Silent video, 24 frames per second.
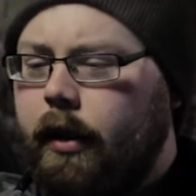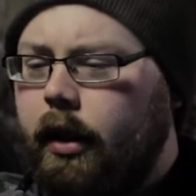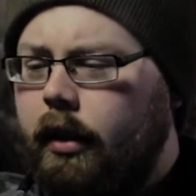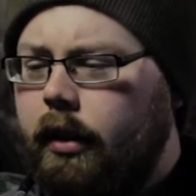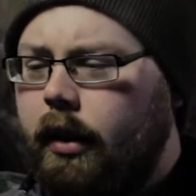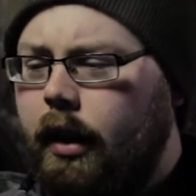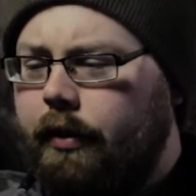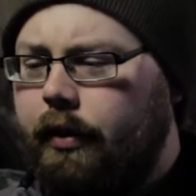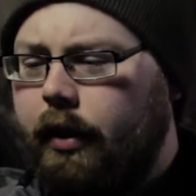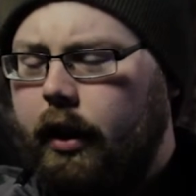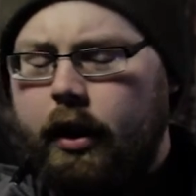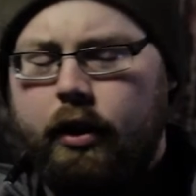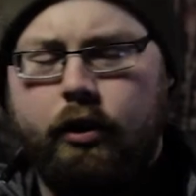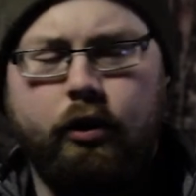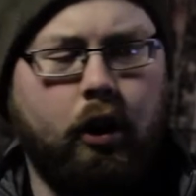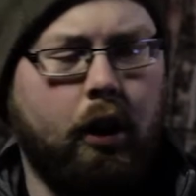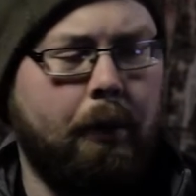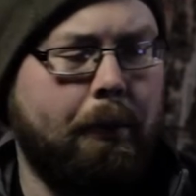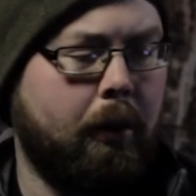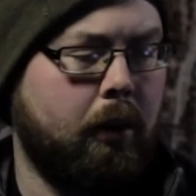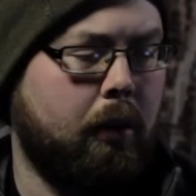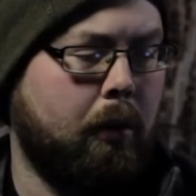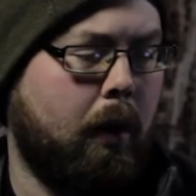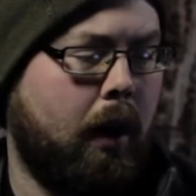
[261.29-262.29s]
definitely
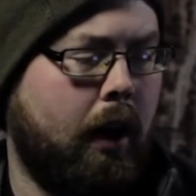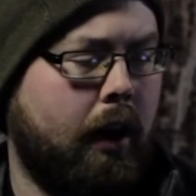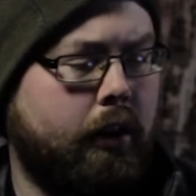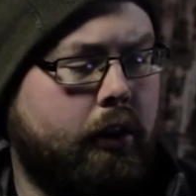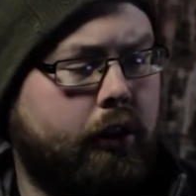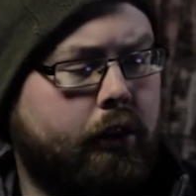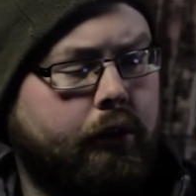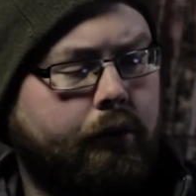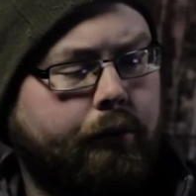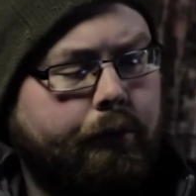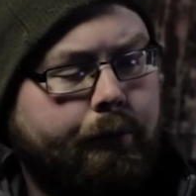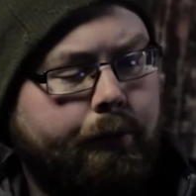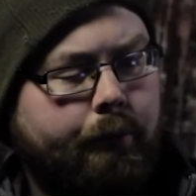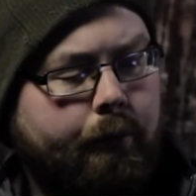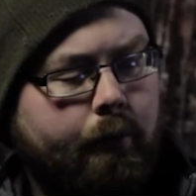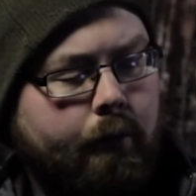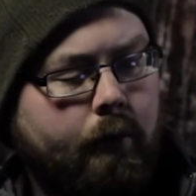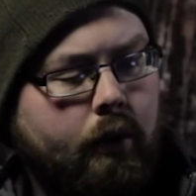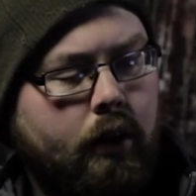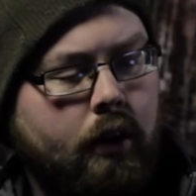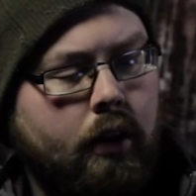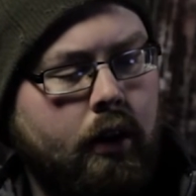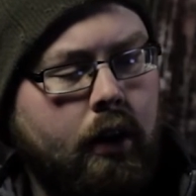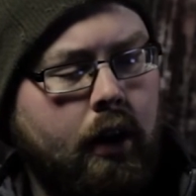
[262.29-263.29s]
enjoyable to watch.
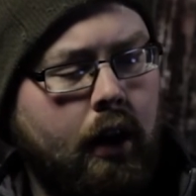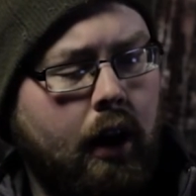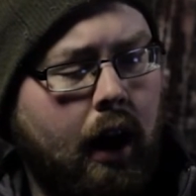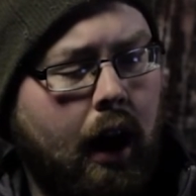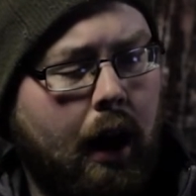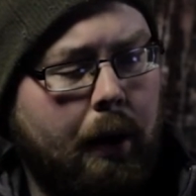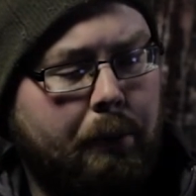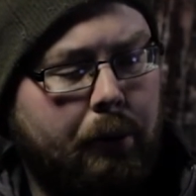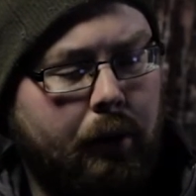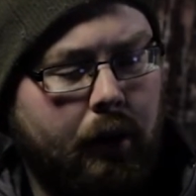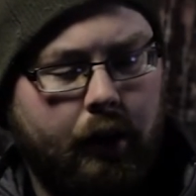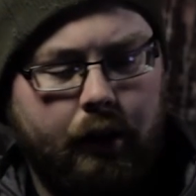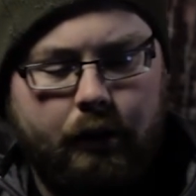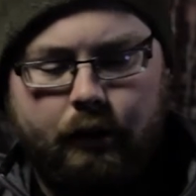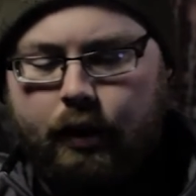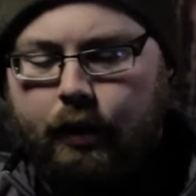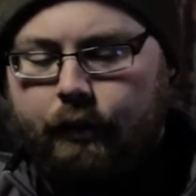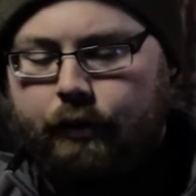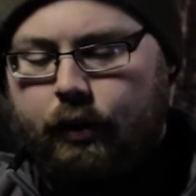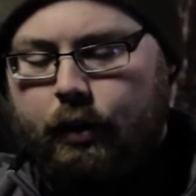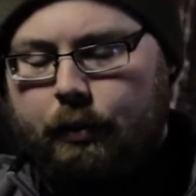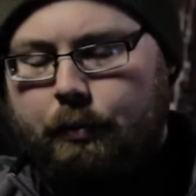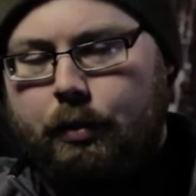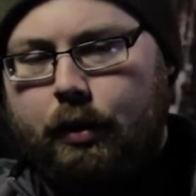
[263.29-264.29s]
I
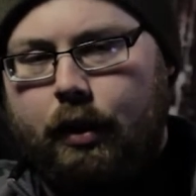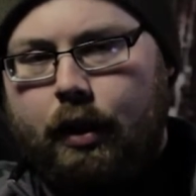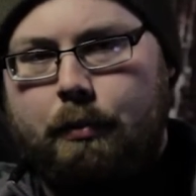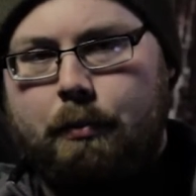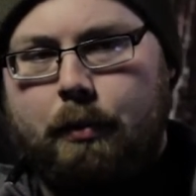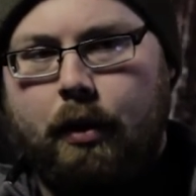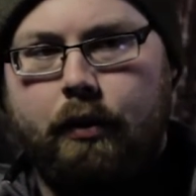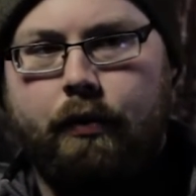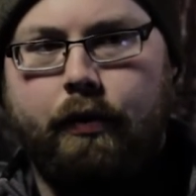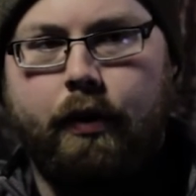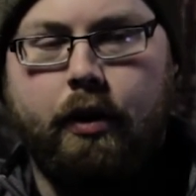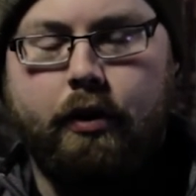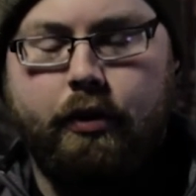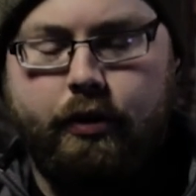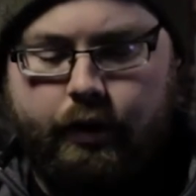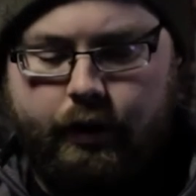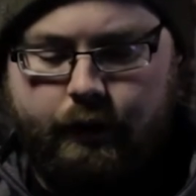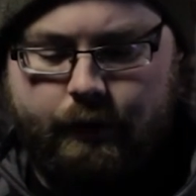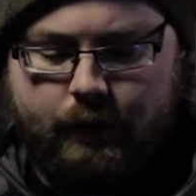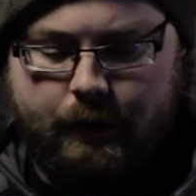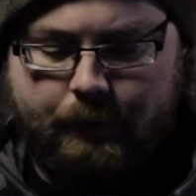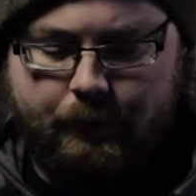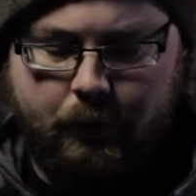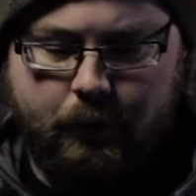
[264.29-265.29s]
definitely played my fair
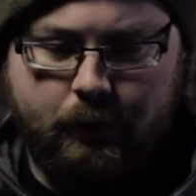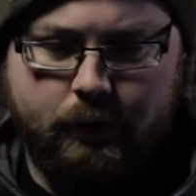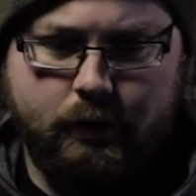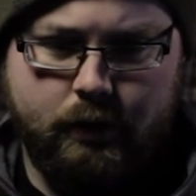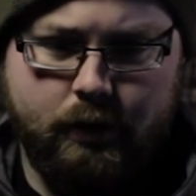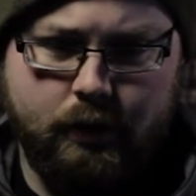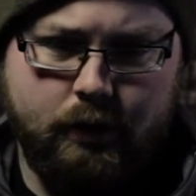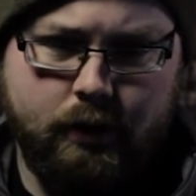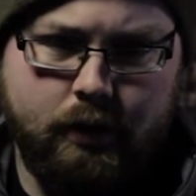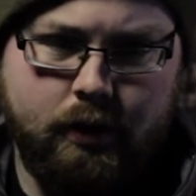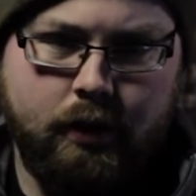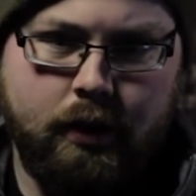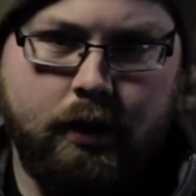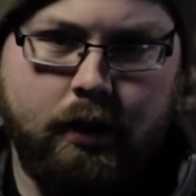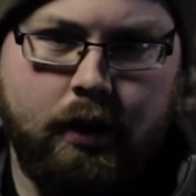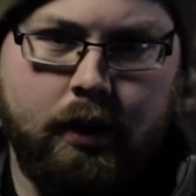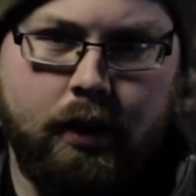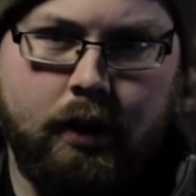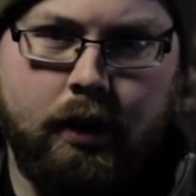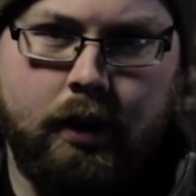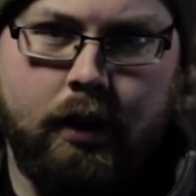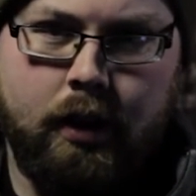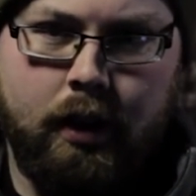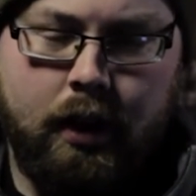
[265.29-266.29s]
share of sports in
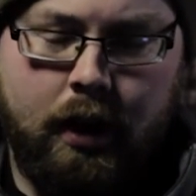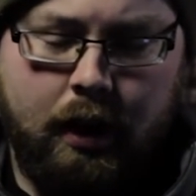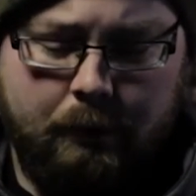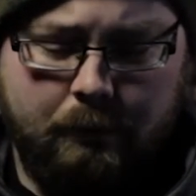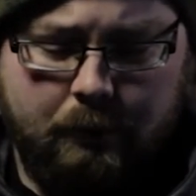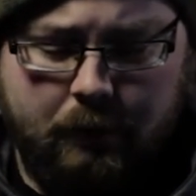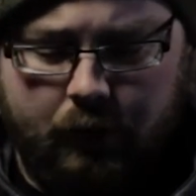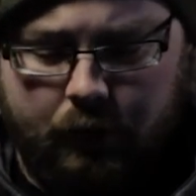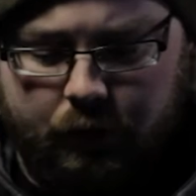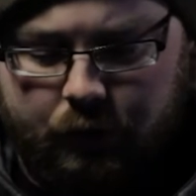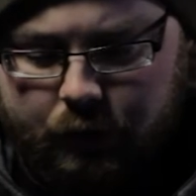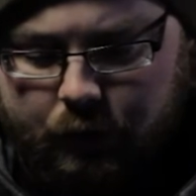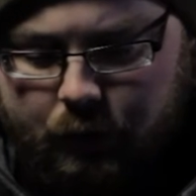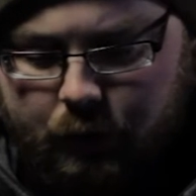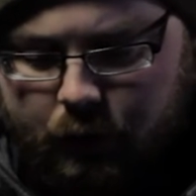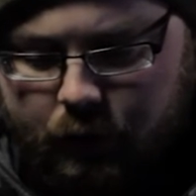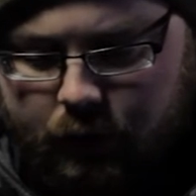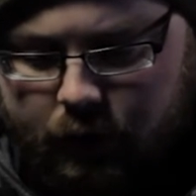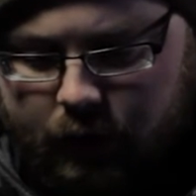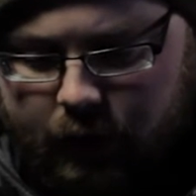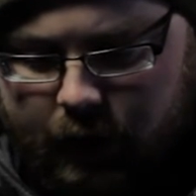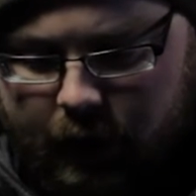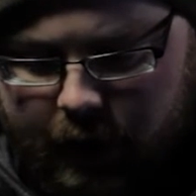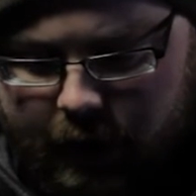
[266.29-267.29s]
middle
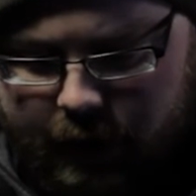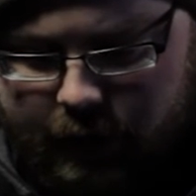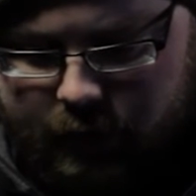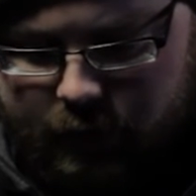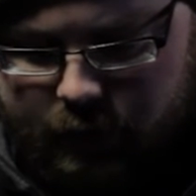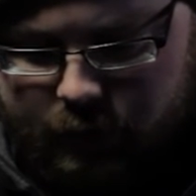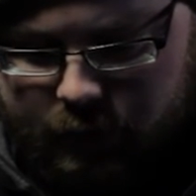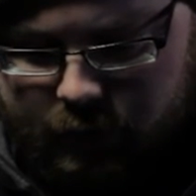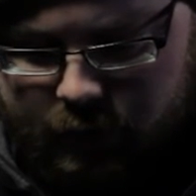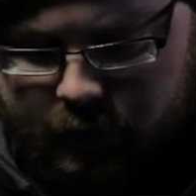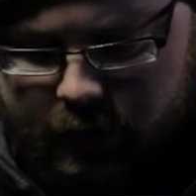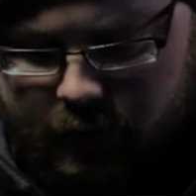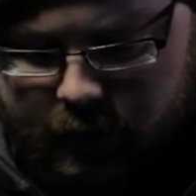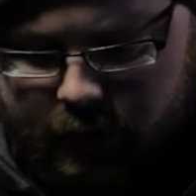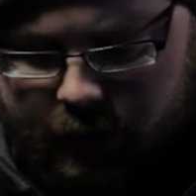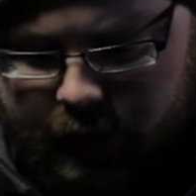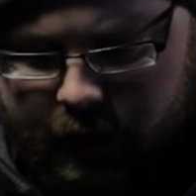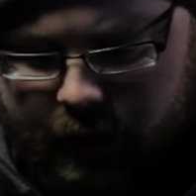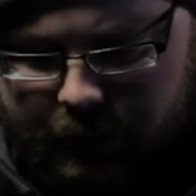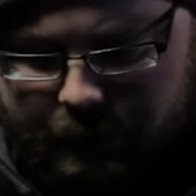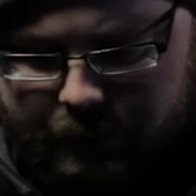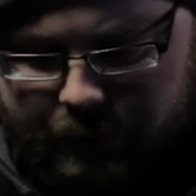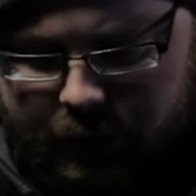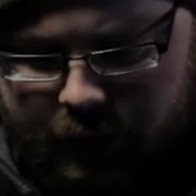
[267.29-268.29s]
school and high school and all
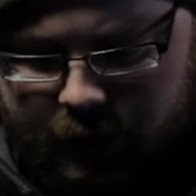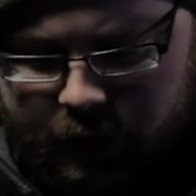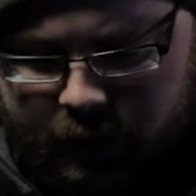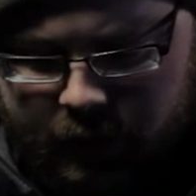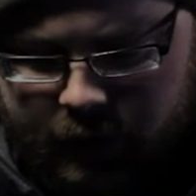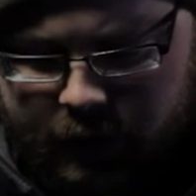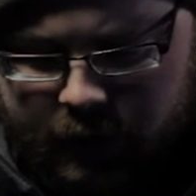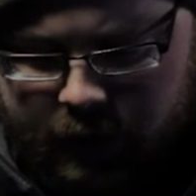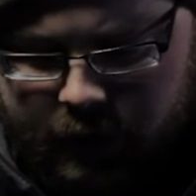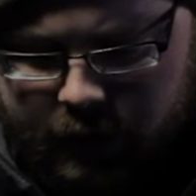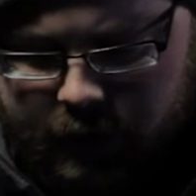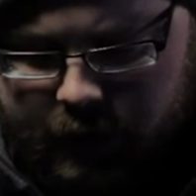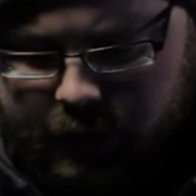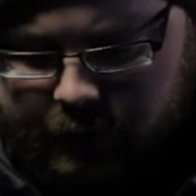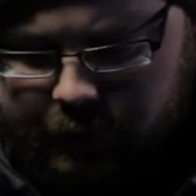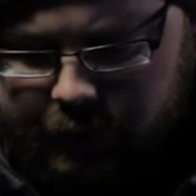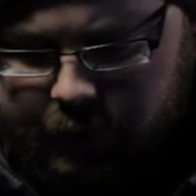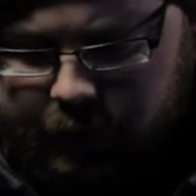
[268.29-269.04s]
that, but never